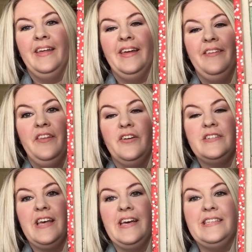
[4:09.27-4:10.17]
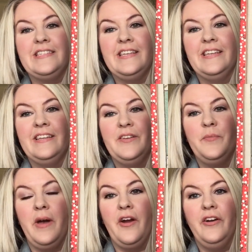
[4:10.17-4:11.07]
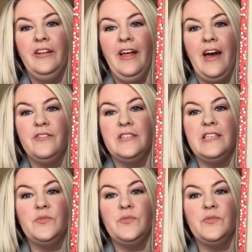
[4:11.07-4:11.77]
And there's us by our little houses.